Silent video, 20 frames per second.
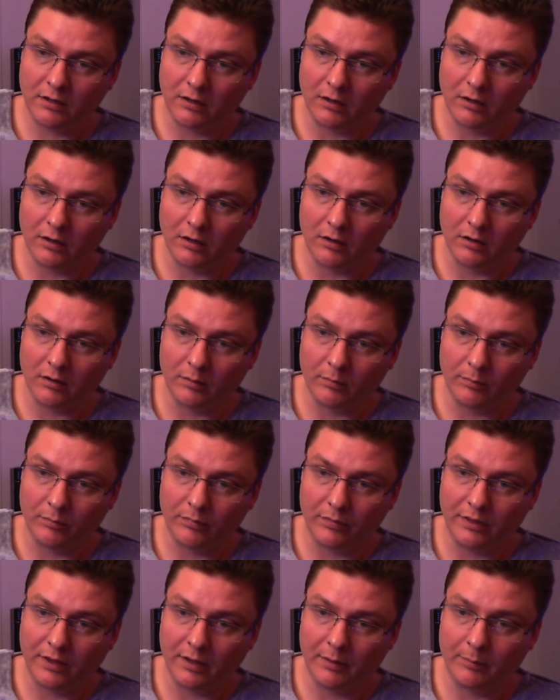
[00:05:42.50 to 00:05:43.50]

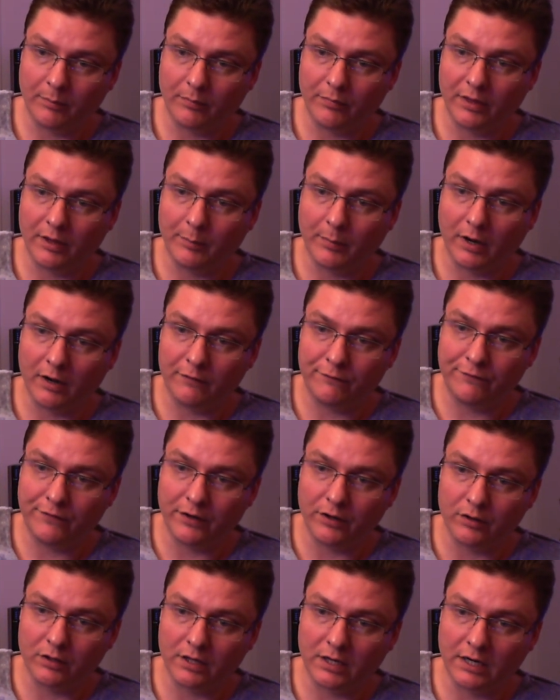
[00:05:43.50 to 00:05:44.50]
um, they they might
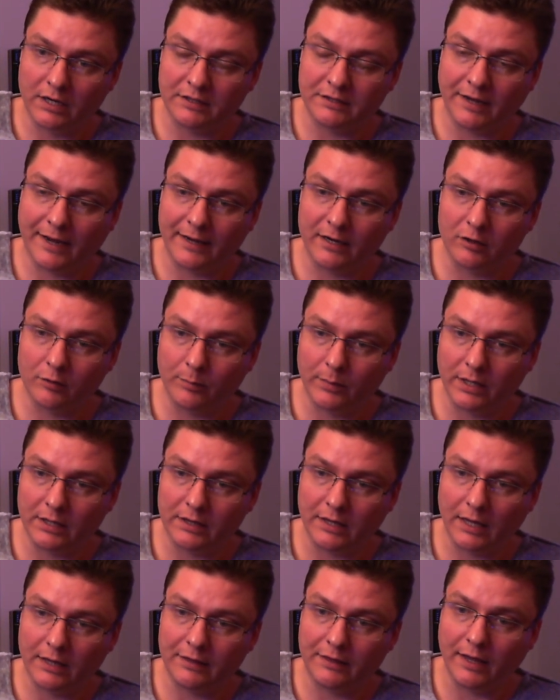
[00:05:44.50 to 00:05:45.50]
feel an
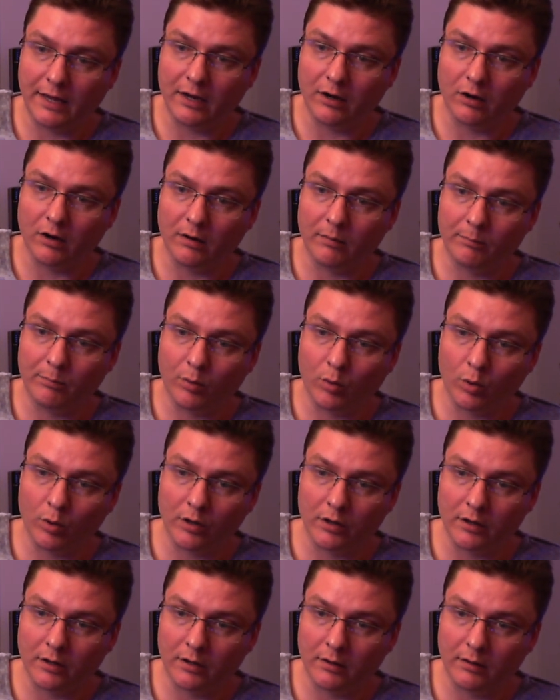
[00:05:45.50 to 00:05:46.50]
entitlement that they are
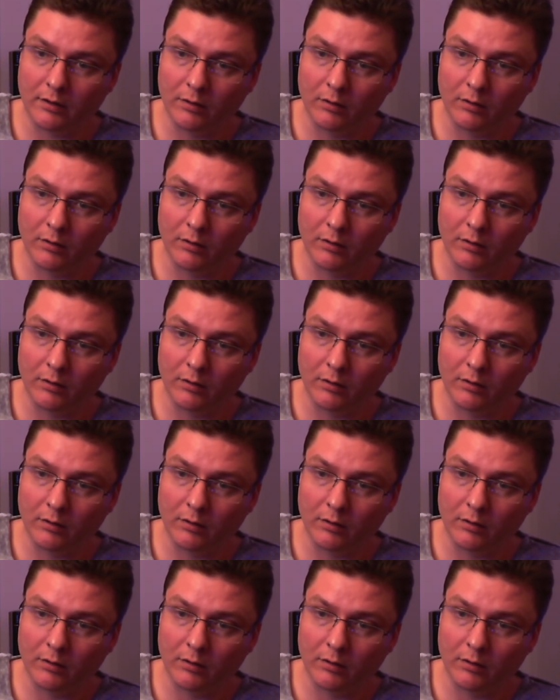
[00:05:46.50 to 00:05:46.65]
important,